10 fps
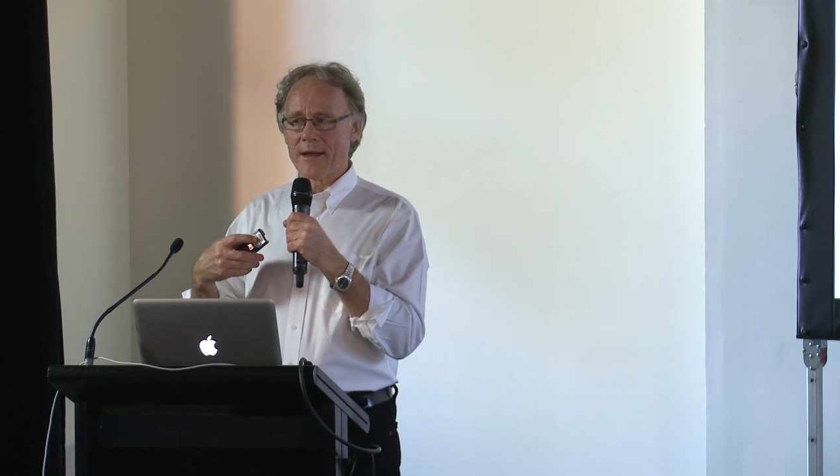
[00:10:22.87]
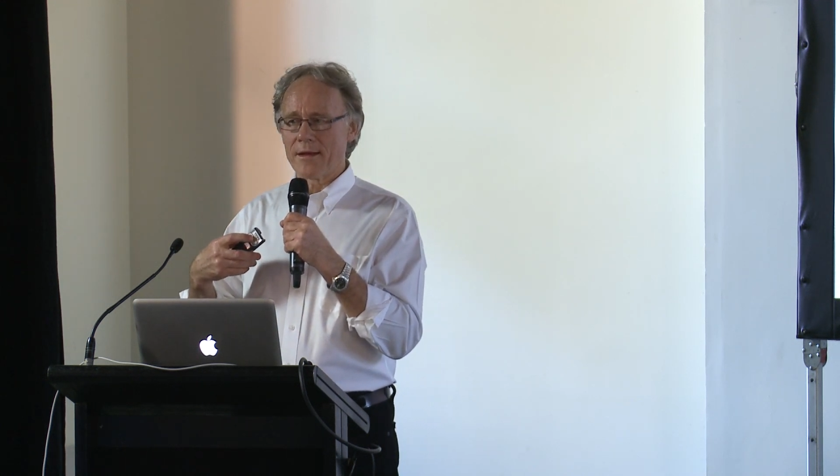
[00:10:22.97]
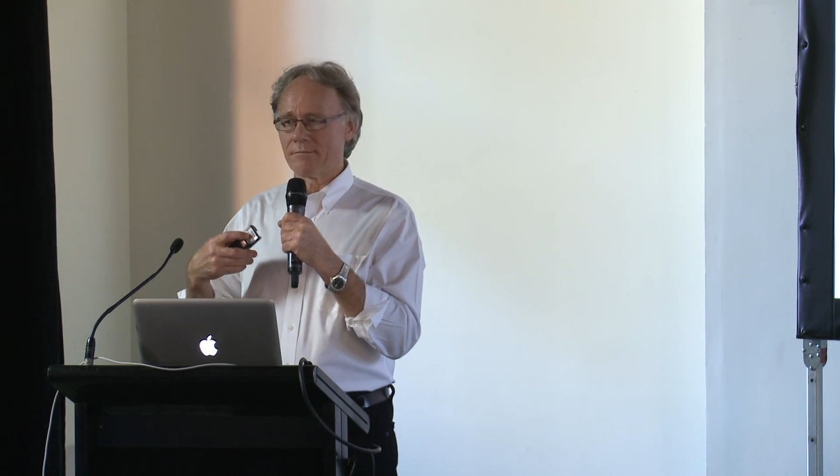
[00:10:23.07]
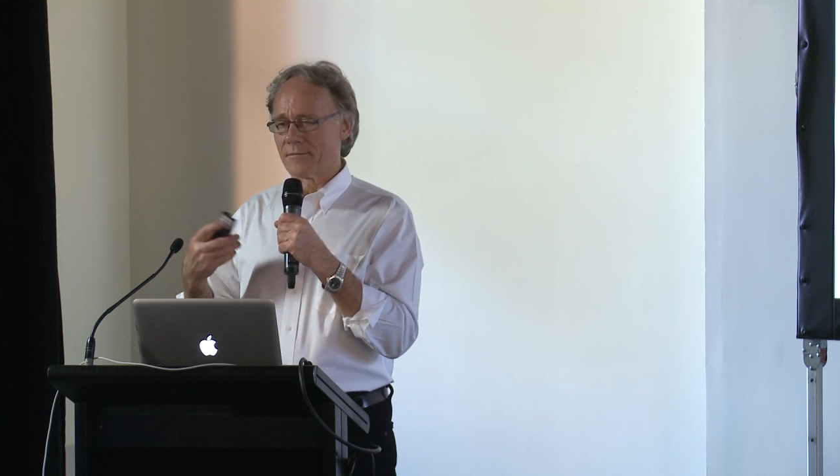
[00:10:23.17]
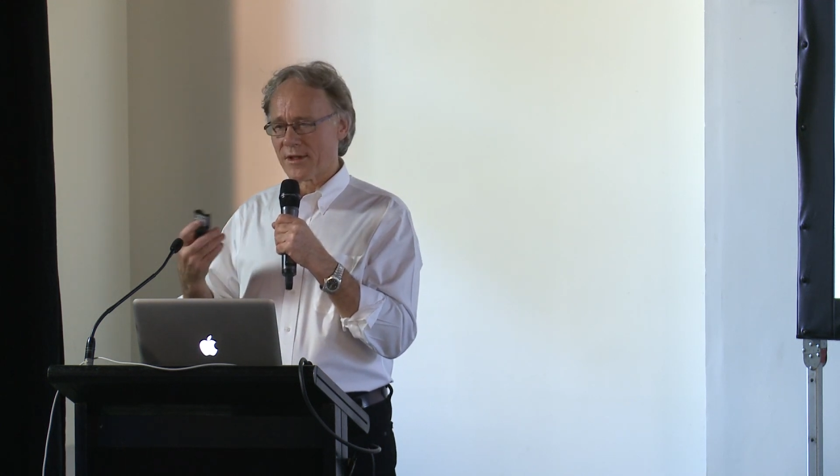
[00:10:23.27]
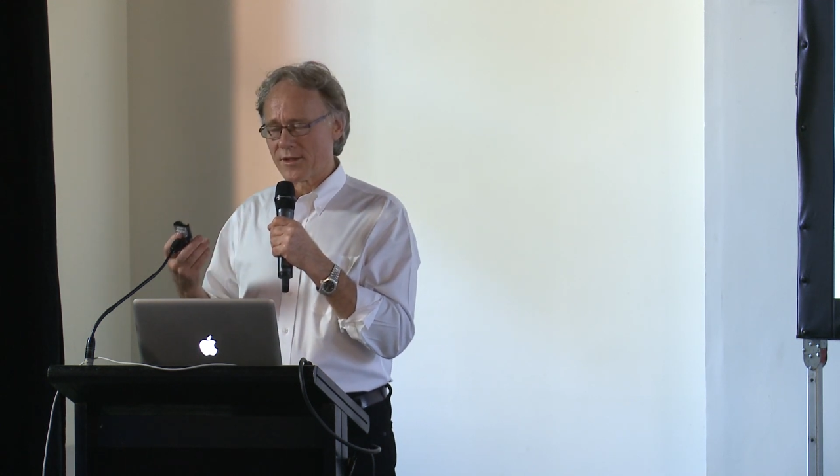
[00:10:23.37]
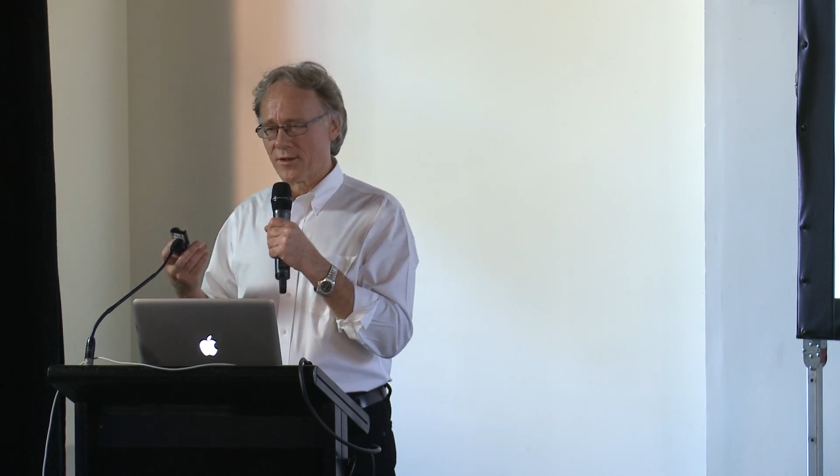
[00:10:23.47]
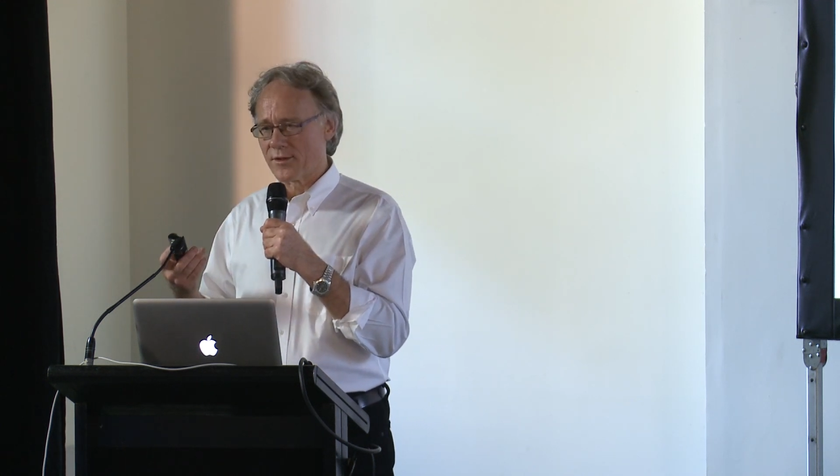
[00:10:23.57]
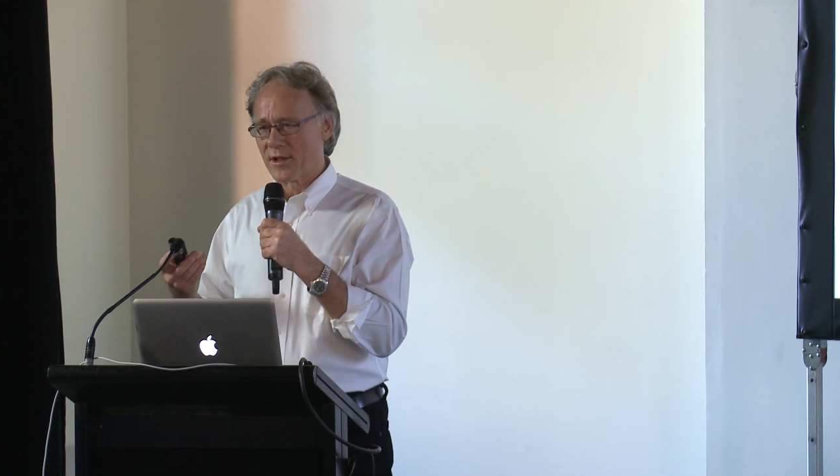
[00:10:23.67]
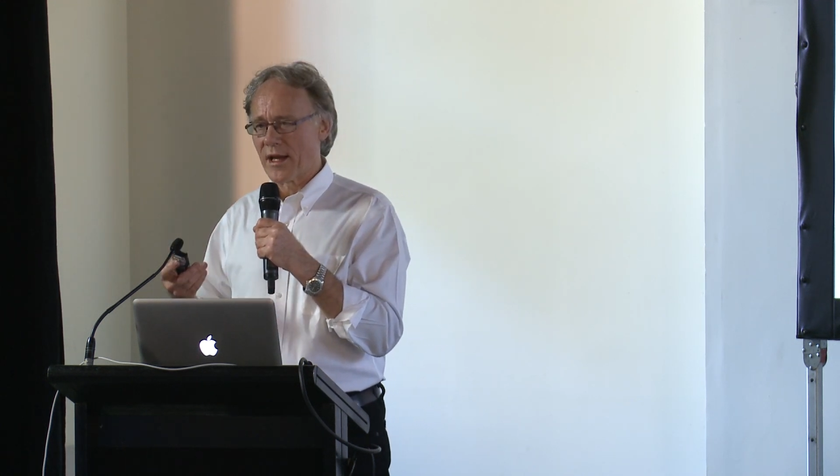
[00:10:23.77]
then,
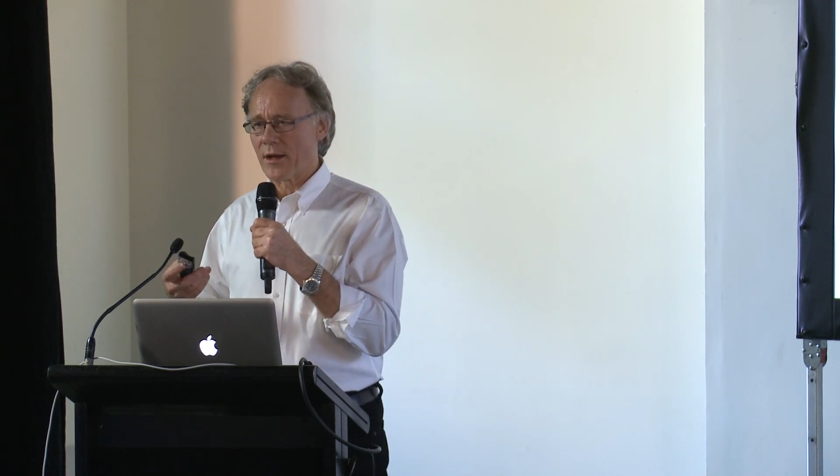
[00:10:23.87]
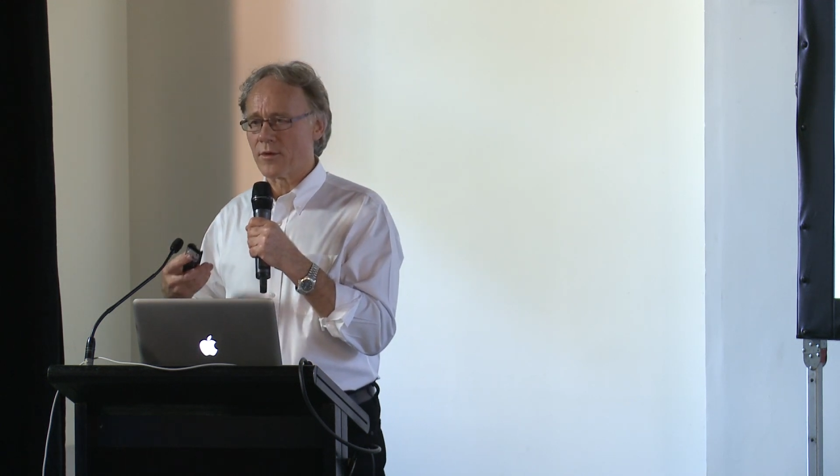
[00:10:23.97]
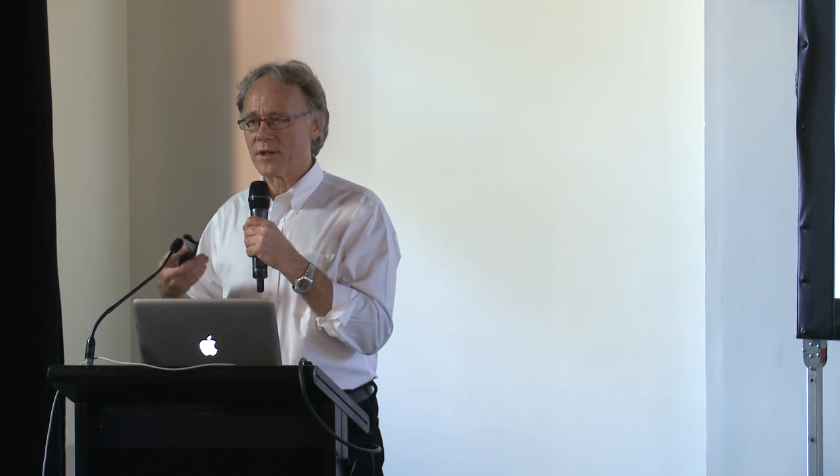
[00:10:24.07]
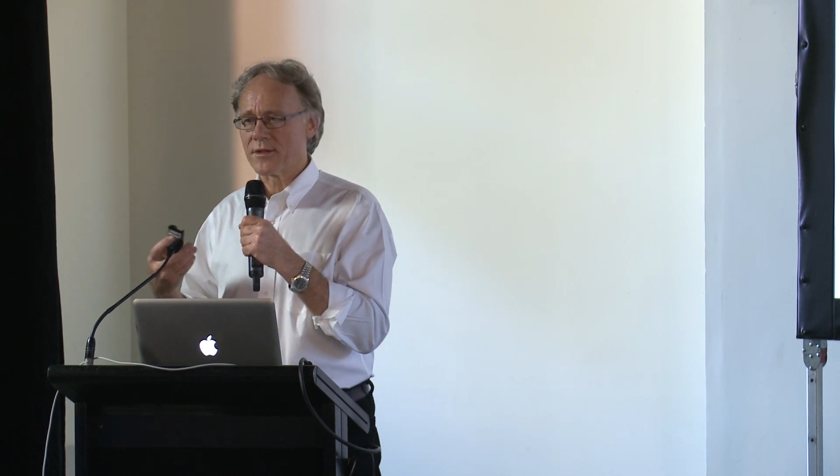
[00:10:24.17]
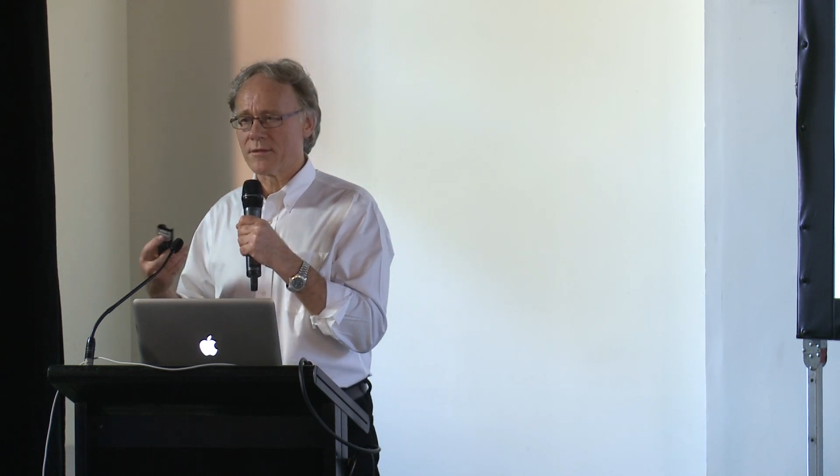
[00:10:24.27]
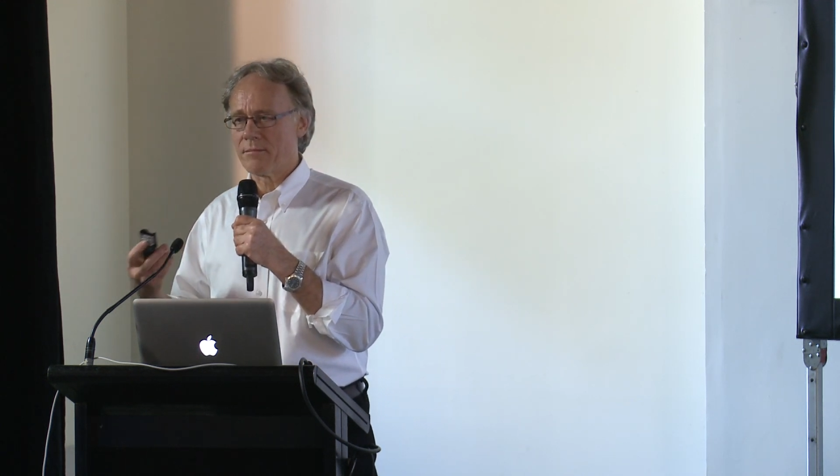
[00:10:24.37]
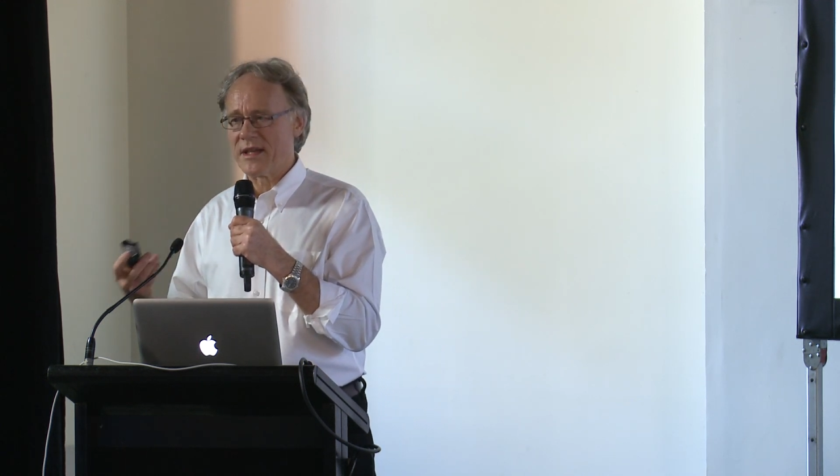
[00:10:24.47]
excuse the language,